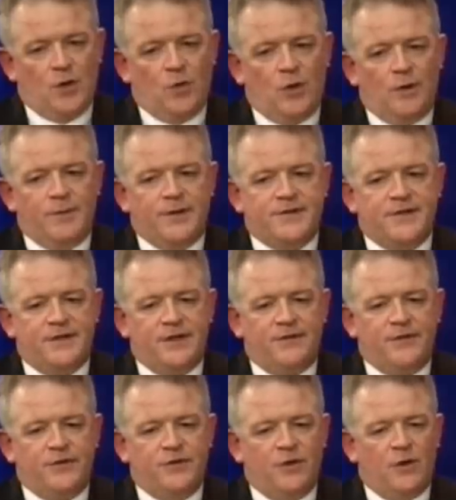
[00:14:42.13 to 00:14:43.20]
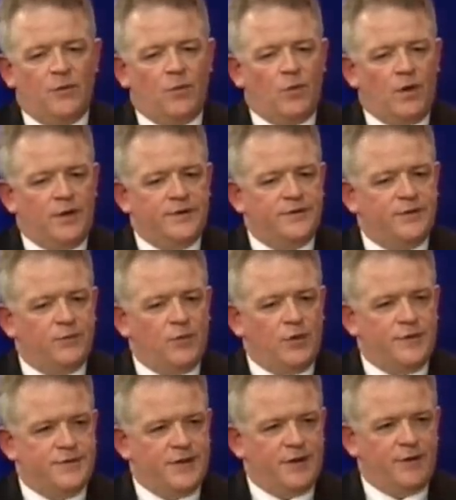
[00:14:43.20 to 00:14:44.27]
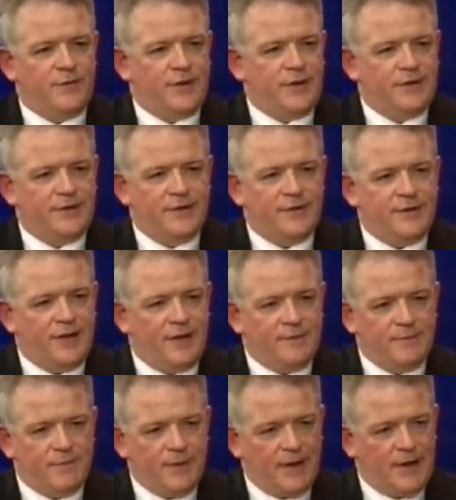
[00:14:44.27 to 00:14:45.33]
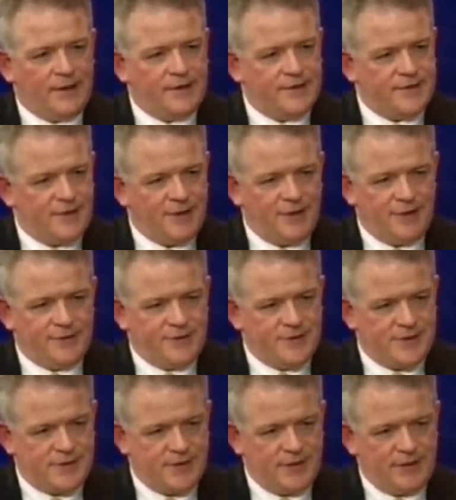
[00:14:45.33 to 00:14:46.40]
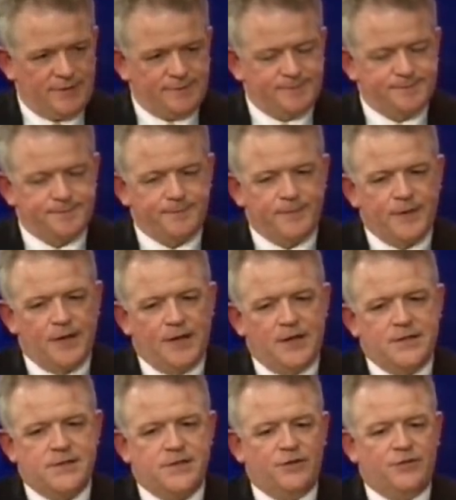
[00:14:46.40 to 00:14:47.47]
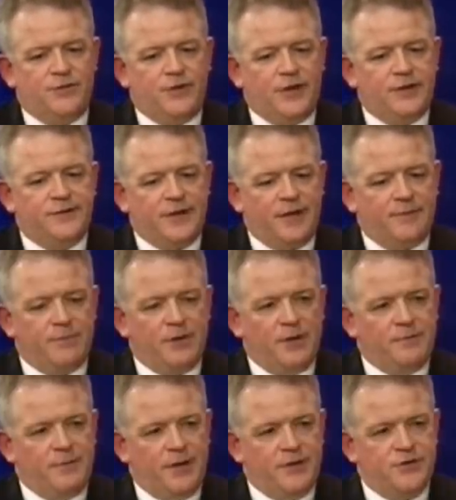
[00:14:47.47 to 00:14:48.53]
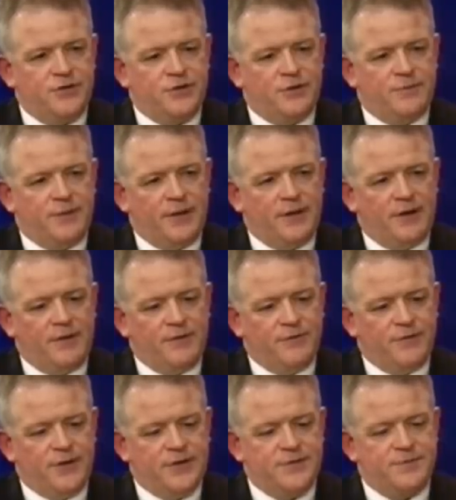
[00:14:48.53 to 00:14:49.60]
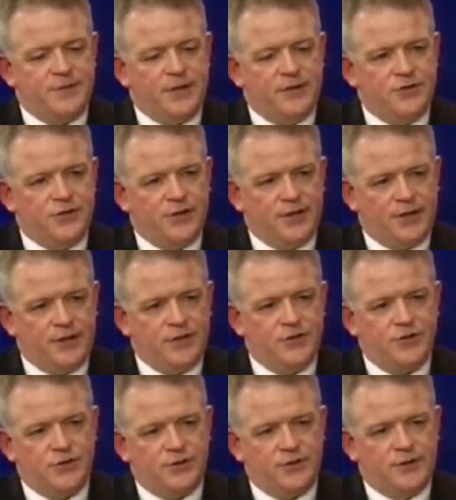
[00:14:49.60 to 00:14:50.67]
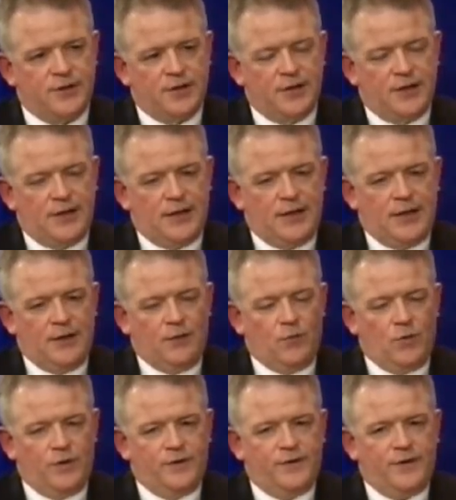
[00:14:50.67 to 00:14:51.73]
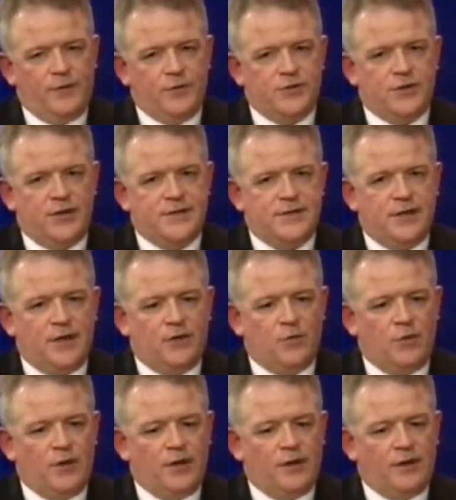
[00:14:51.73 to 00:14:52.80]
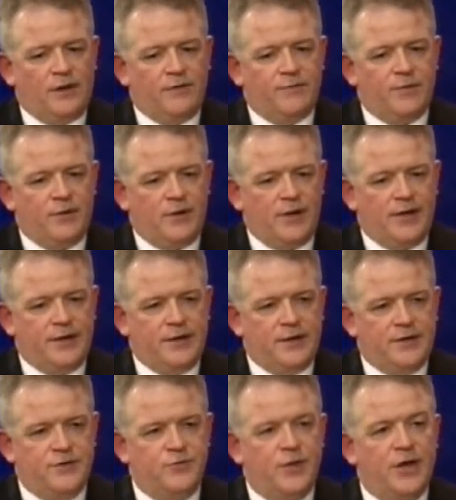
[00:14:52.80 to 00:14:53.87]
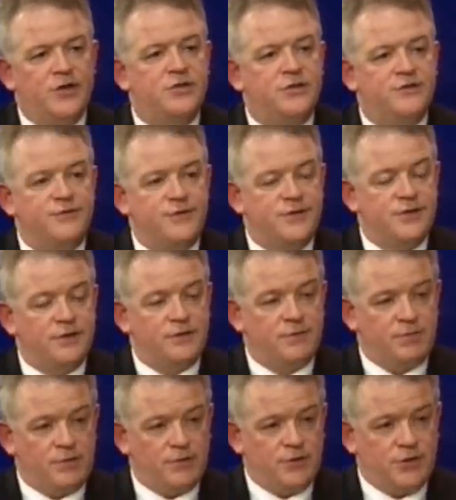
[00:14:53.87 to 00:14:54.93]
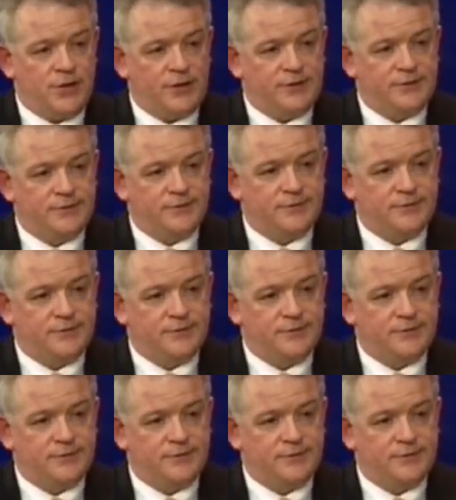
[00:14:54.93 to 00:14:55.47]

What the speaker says: Well, because I think if you do it once and once only, the impact is hard to see. So, for example, I mentioned about our investment education. One thing which I take quite a lot of pride in is we actually visit the projects.